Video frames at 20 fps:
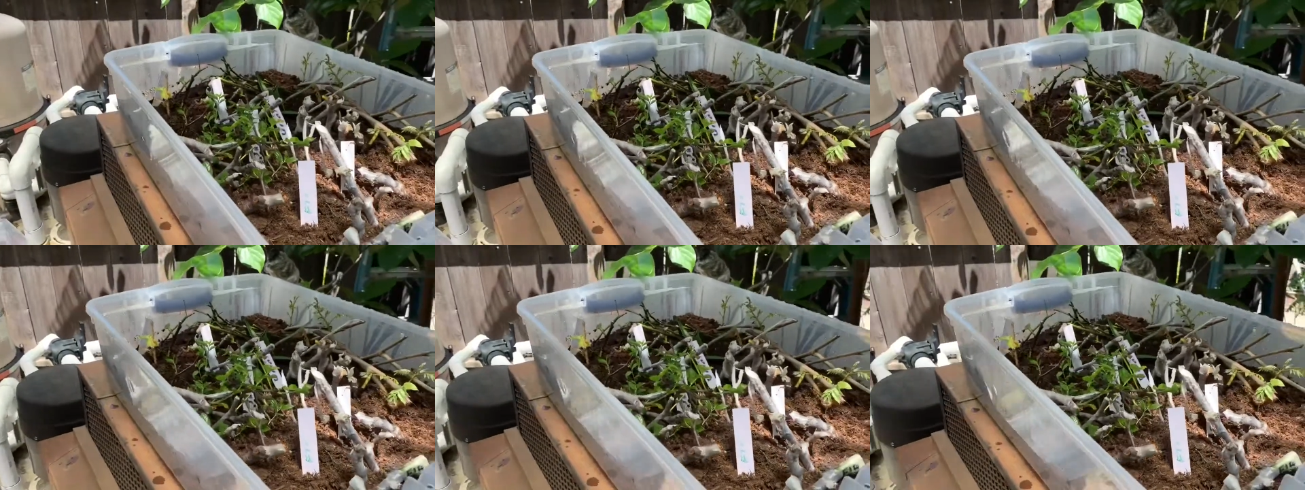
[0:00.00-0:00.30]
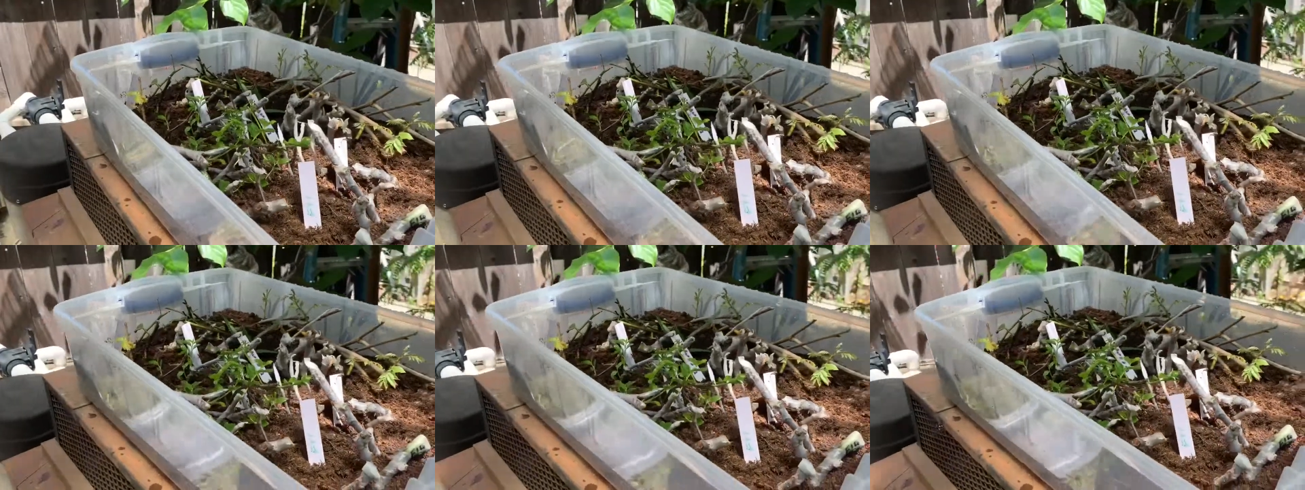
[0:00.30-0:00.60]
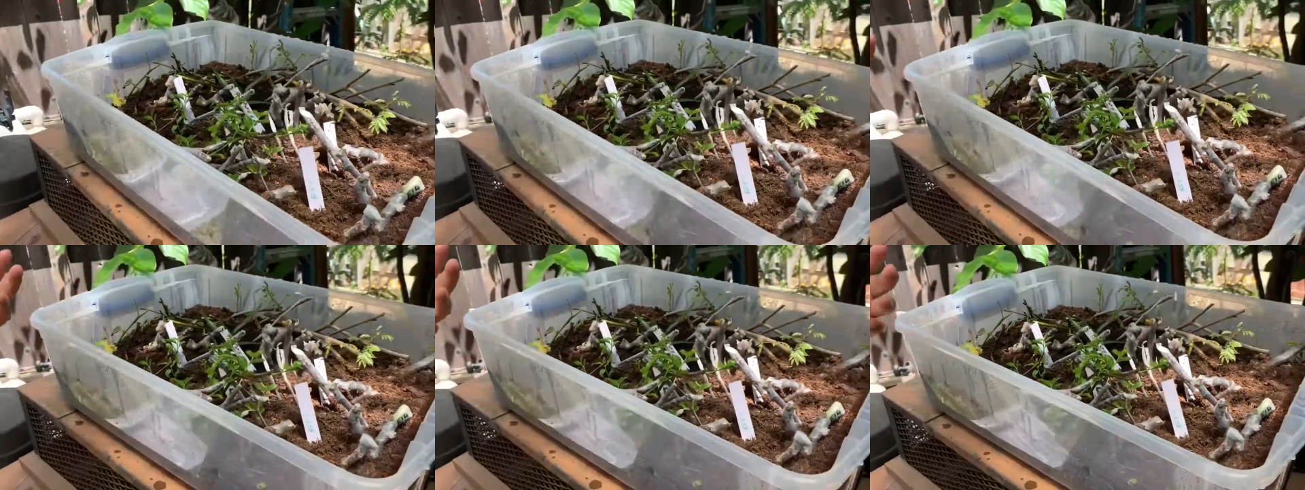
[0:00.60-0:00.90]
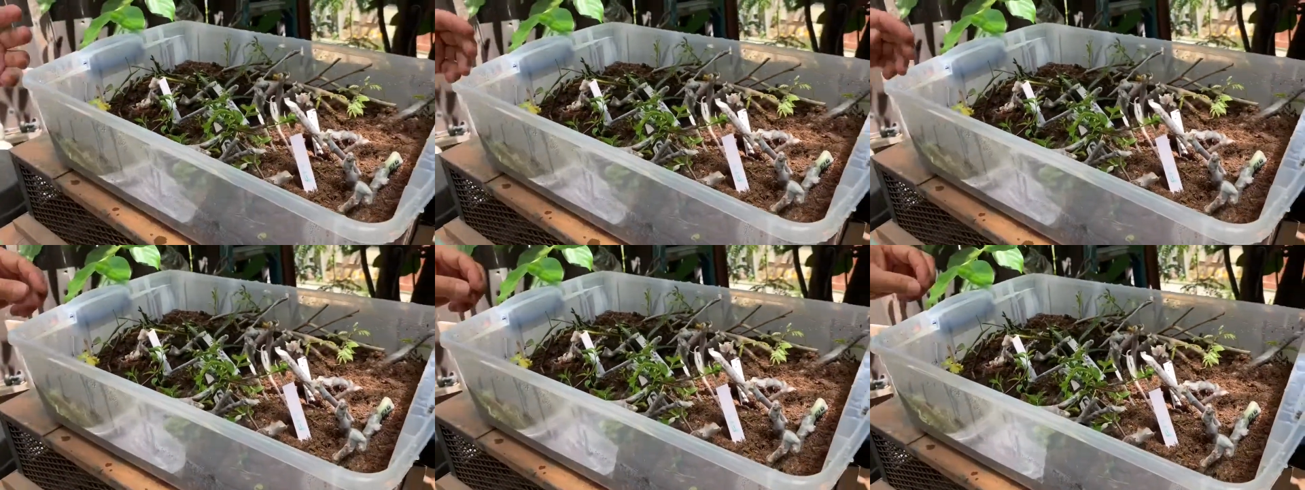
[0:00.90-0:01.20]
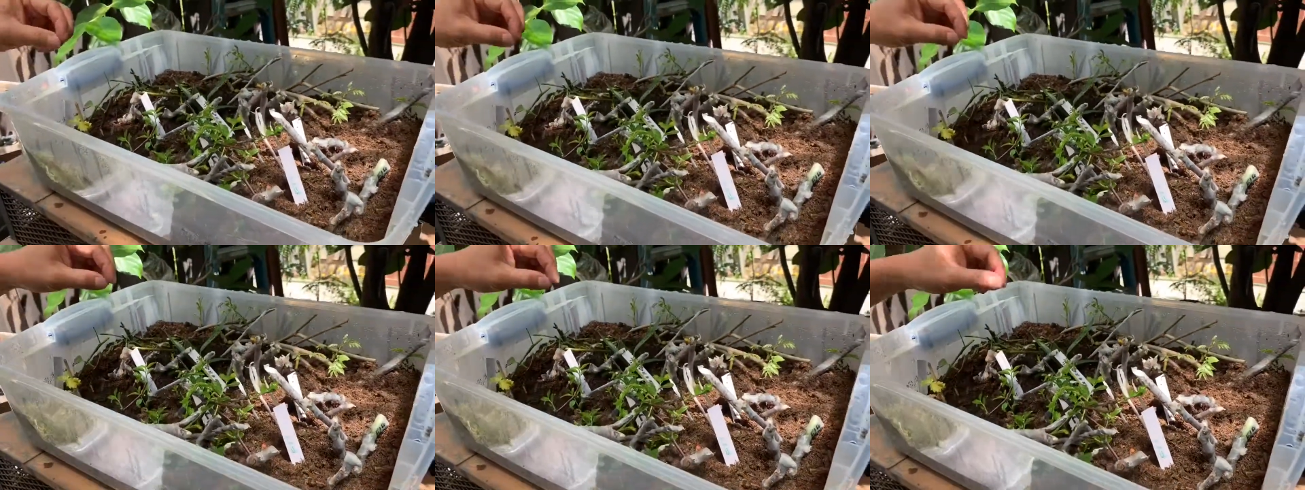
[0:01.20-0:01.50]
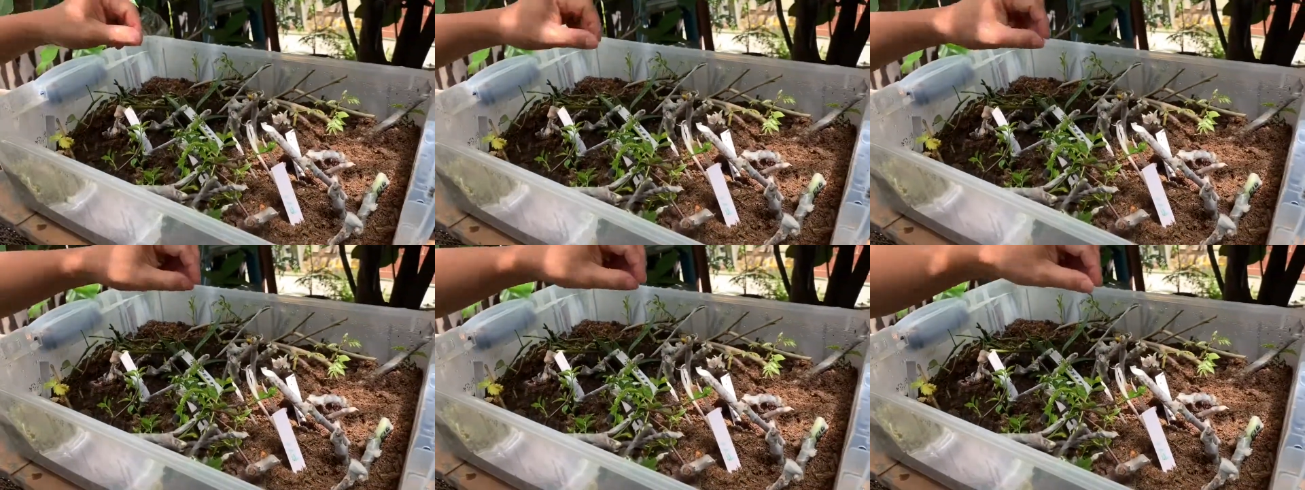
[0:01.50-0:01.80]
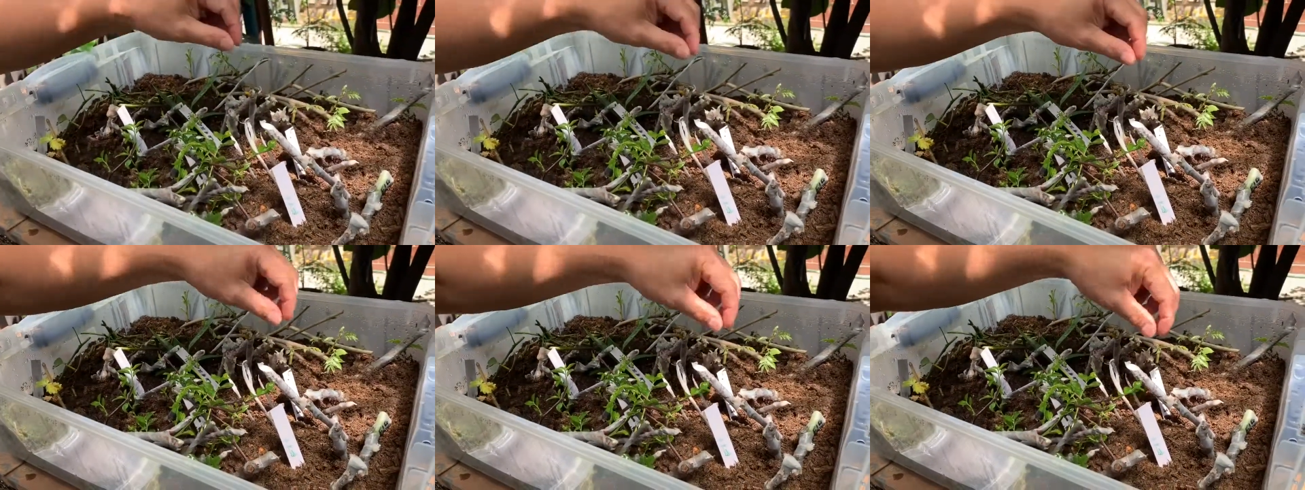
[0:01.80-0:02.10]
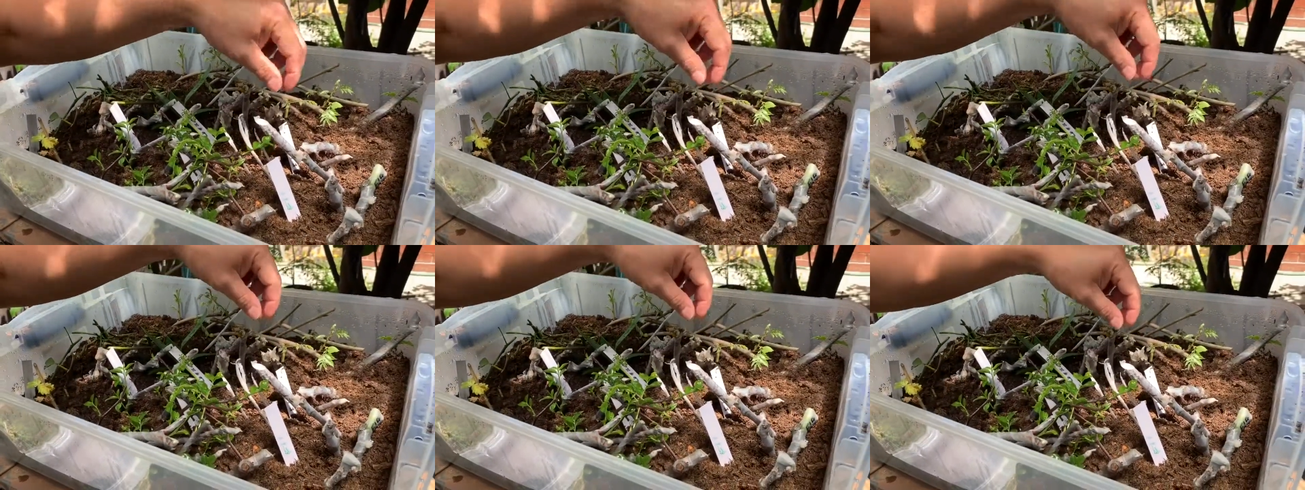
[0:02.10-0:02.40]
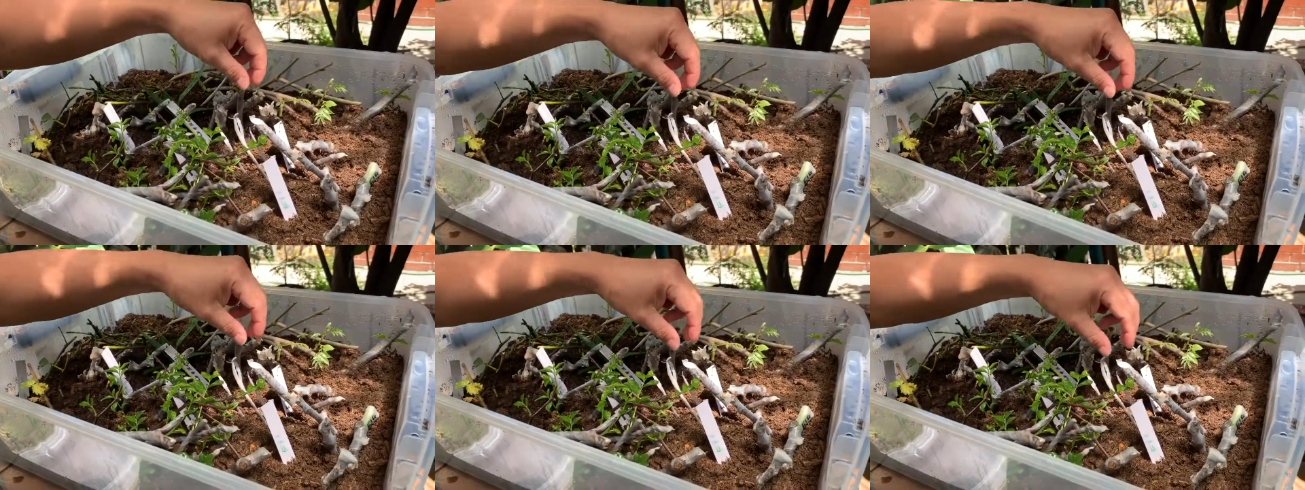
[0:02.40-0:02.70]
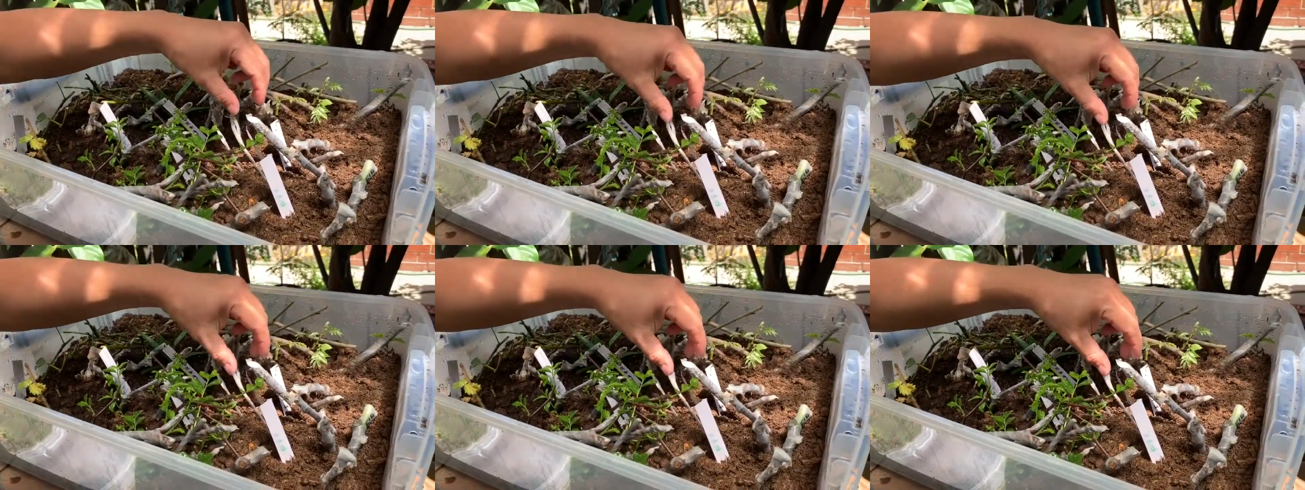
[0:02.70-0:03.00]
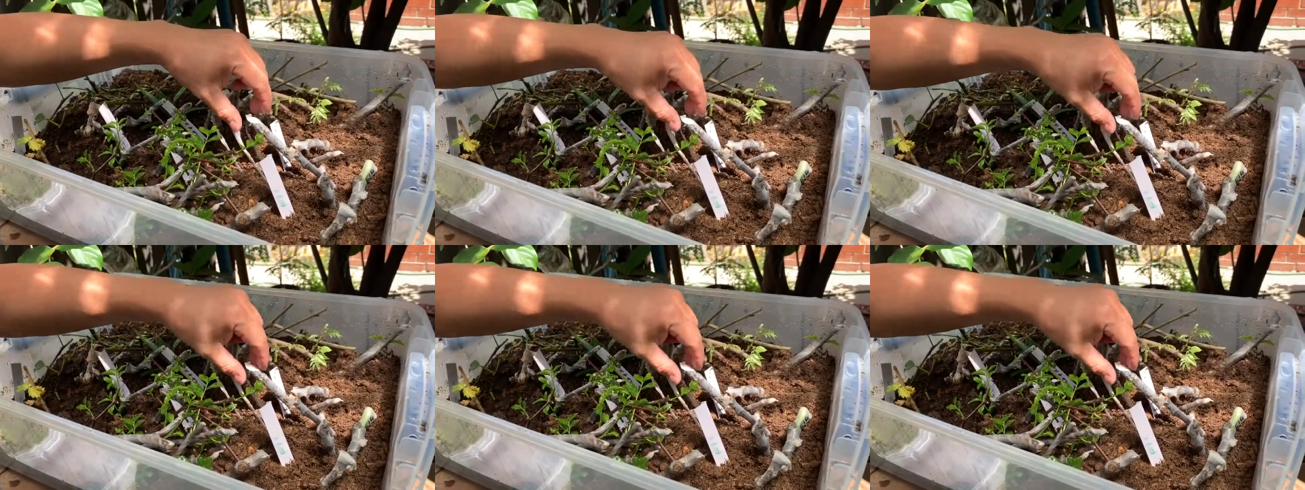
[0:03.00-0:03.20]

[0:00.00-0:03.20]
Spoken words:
[unreadable: no face in view]